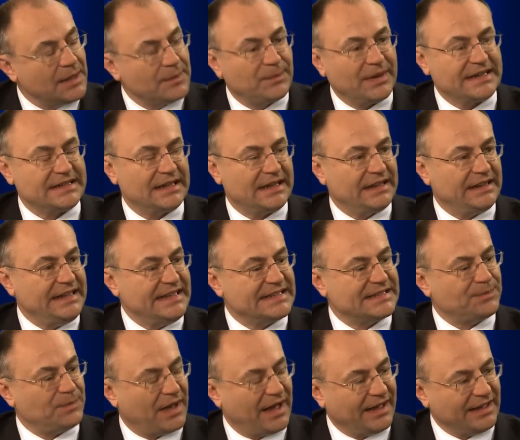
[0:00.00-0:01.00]
But
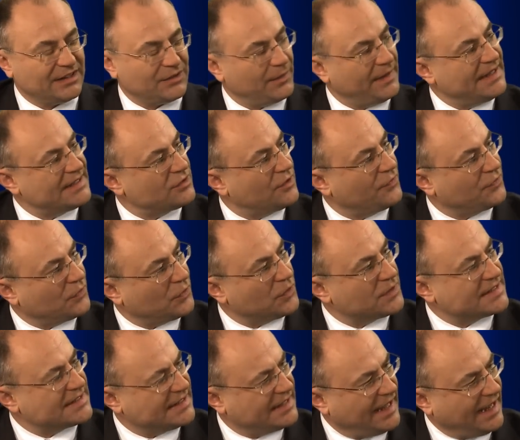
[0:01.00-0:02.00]
these pathways, of
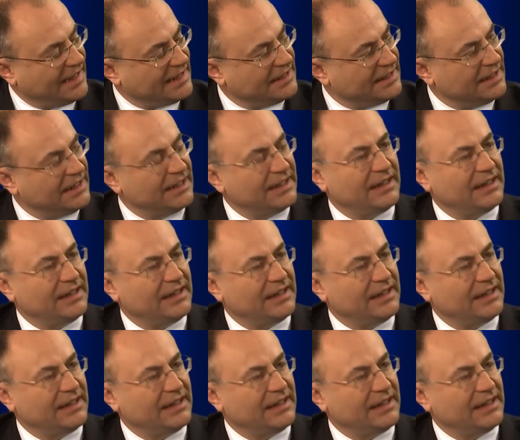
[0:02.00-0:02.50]
course, then